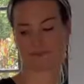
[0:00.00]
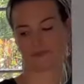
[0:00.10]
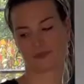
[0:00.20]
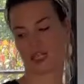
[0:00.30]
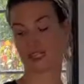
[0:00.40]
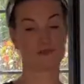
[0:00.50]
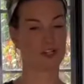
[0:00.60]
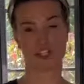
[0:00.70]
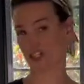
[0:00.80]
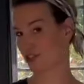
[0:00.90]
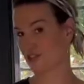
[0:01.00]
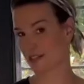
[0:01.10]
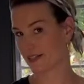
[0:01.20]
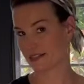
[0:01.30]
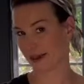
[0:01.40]
It's much easier than
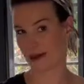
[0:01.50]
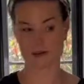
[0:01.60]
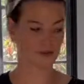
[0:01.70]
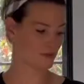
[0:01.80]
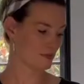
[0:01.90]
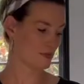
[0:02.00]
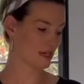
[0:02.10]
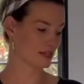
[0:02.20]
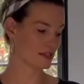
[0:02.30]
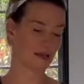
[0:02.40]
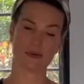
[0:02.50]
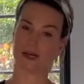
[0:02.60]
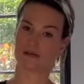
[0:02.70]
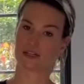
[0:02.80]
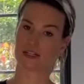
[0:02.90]
it sounds because I buy
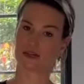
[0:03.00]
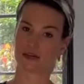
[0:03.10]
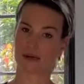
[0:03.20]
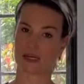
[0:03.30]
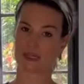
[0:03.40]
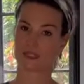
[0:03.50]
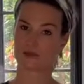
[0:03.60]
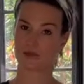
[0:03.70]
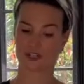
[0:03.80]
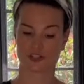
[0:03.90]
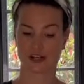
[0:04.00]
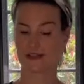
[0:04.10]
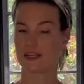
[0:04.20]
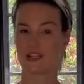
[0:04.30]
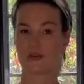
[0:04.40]
red curry paste, which I
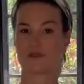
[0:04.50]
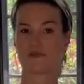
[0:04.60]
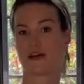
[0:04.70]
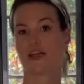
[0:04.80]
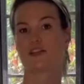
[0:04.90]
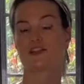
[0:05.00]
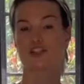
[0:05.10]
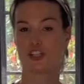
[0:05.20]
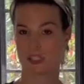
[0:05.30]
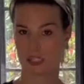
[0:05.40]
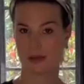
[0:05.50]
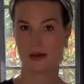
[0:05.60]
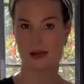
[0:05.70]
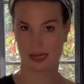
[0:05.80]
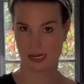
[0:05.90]
think you can find just about
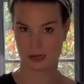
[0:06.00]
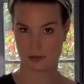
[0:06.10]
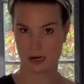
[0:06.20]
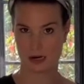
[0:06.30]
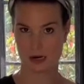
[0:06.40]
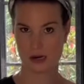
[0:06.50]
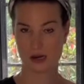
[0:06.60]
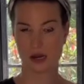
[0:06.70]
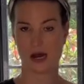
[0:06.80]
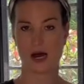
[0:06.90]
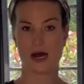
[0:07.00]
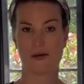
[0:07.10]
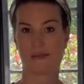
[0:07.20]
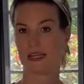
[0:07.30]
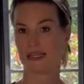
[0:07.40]
anywhere.
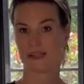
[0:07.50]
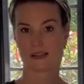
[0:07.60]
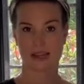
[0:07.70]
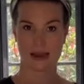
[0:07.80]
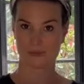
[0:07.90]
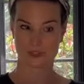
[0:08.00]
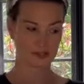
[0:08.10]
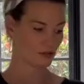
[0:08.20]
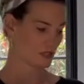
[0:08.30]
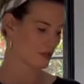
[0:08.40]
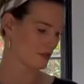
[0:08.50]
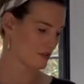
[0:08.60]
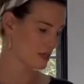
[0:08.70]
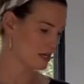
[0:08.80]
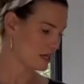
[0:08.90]
My kids absolutely love
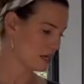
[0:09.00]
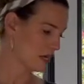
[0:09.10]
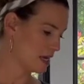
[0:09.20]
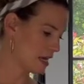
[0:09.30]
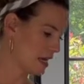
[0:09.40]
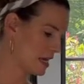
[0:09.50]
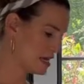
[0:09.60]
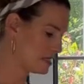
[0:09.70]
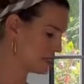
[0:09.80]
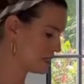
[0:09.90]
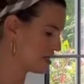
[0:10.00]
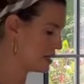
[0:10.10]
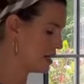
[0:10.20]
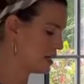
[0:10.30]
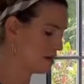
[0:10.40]
it, and
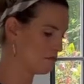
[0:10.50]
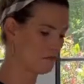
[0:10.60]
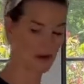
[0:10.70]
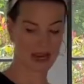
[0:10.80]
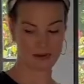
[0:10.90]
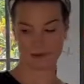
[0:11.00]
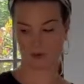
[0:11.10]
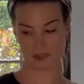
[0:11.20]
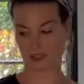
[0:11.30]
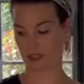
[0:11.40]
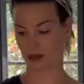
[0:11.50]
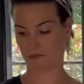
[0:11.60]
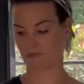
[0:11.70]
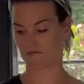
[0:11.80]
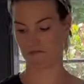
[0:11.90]
I whip this
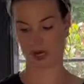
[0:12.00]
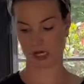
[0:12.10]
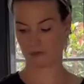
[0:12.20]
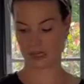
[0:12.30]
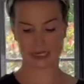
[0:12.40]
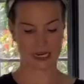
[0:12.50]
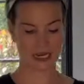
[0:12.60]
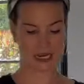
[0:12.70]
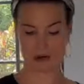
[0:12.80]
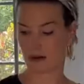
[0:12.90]
up on a weeknight.